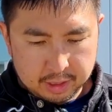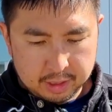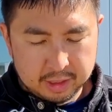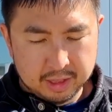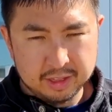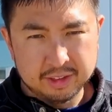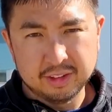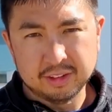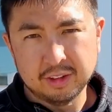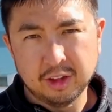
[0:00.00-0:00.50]

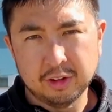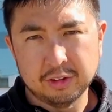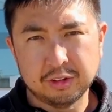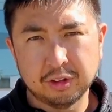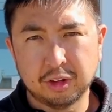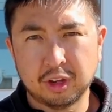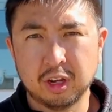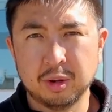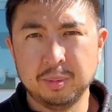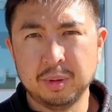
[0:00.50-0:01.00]
This is
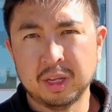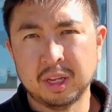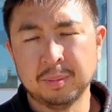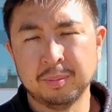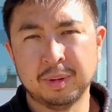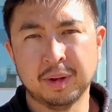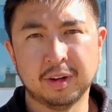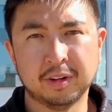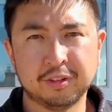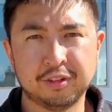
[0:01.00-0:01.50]
also going to be
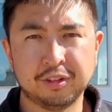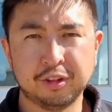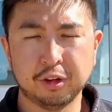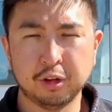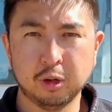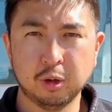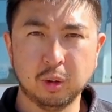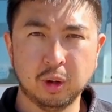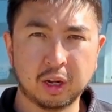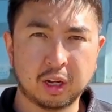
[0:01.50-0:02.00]
compared
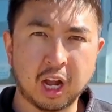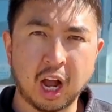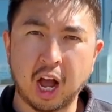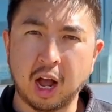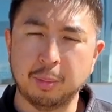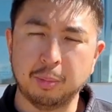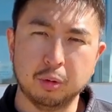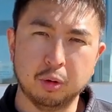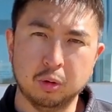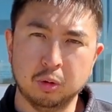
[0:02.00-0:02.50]
to a
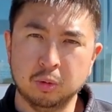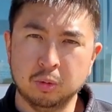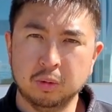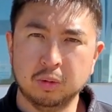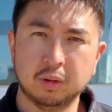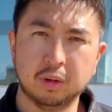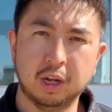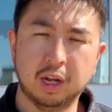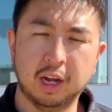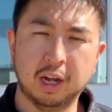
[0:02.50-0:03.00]
Kaabo,
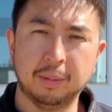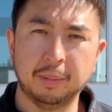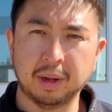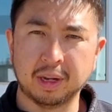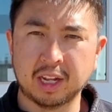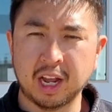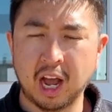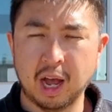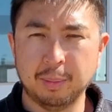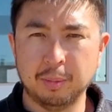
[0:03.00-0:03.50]
um, uh, a
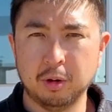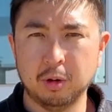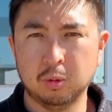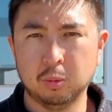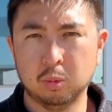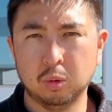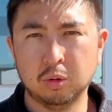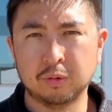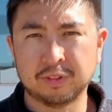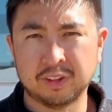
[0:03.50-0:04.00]
Kaabo
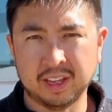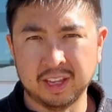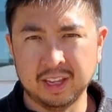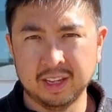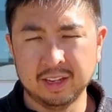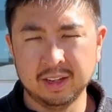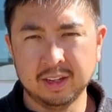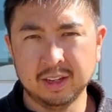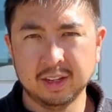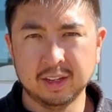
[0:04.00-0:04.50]
Wolf
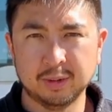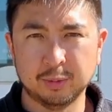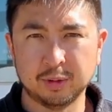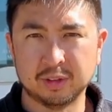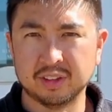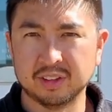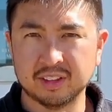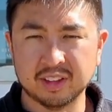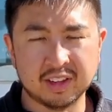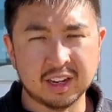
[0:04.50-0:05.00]
King,
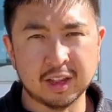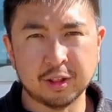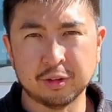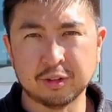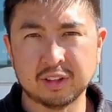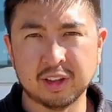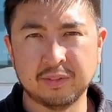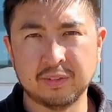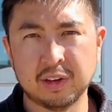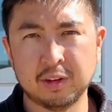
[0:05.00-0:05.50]
which is another
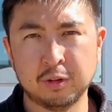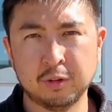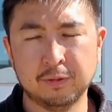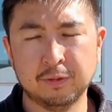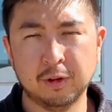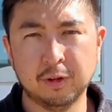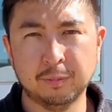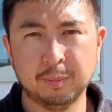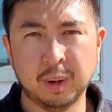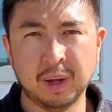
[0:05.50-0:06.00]
72
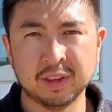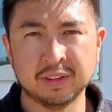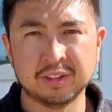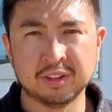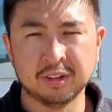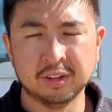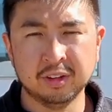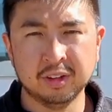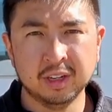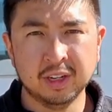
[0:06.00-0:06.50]
volt
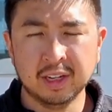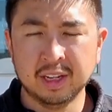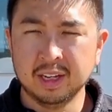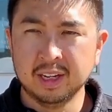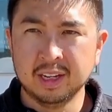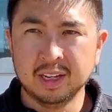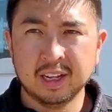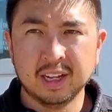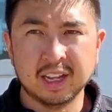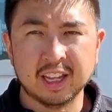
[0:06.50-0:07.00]
monster.
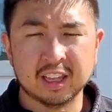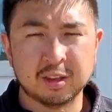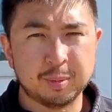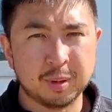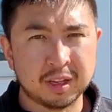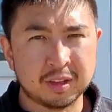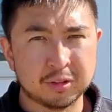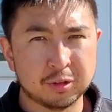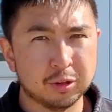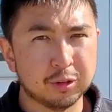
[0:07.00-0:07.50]
It's
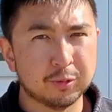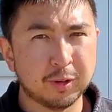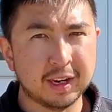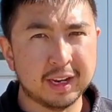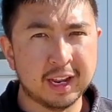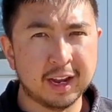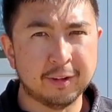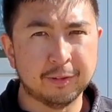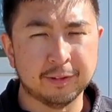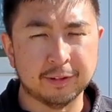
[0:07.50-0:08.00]
being sold right
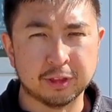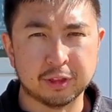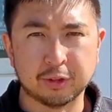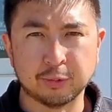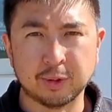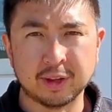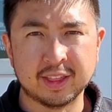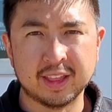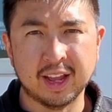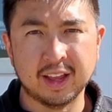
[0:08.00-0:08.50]
now at
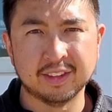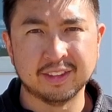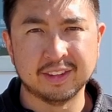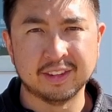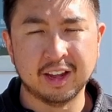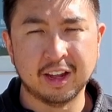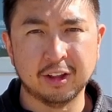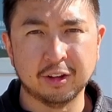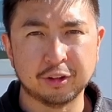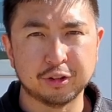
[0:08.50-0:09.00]

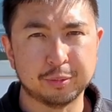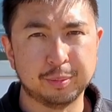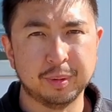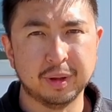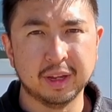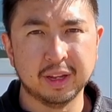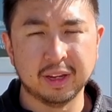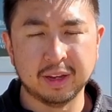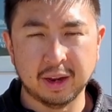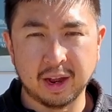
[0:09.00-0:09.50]
$3,000,
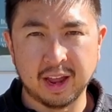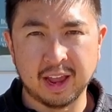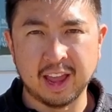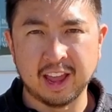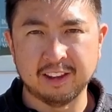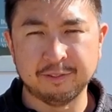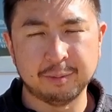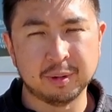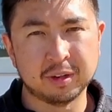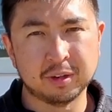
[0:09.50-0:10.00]
but I
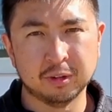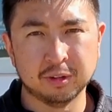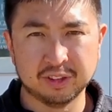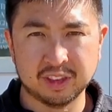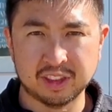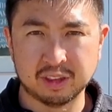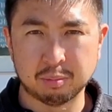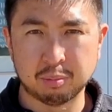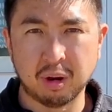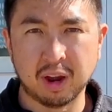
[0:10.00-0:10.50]
have been told
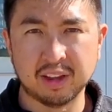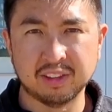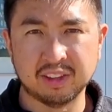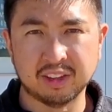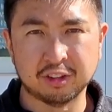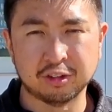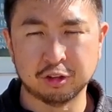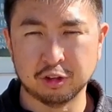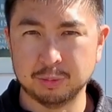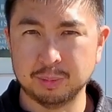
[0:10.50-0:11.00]
that the
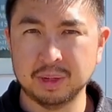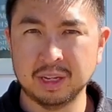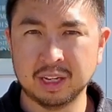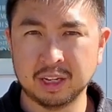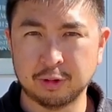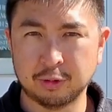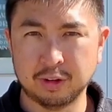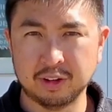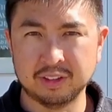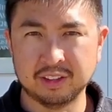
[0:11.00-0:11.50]
pricing should be
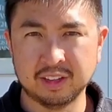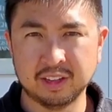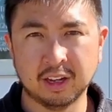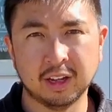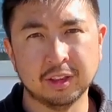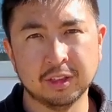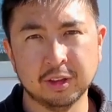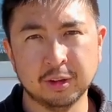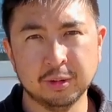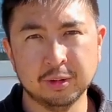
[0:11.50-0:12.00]
increasing
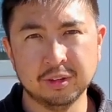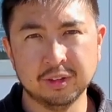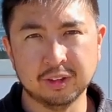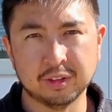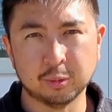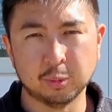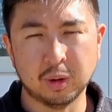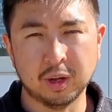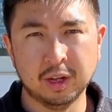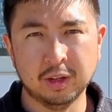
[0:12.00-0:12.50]
on those
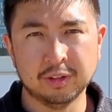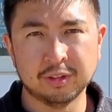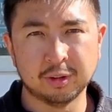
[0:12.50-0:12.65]
as well.